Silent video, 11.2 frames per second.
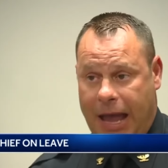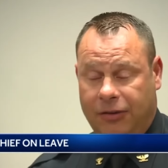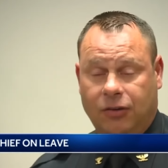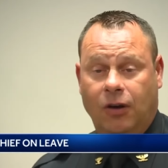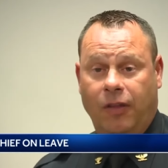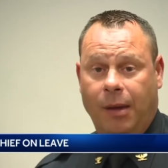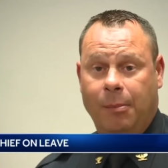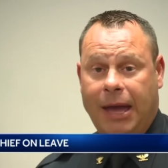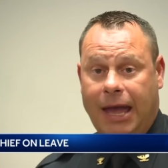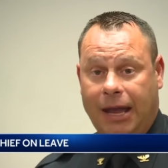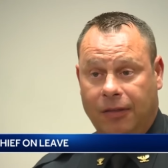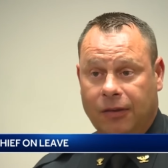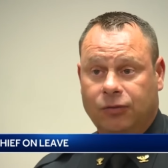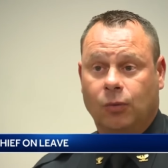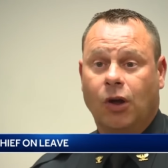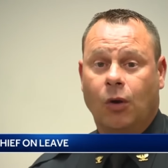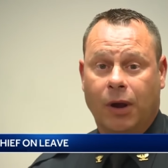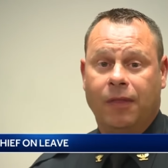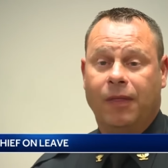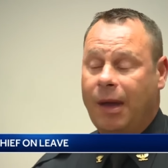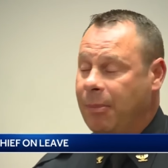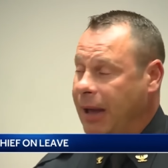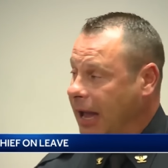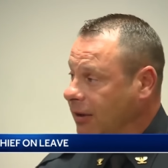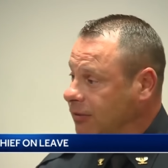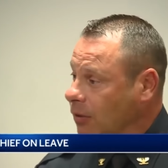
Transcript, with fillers: then said Whitten got out of his car, yelled at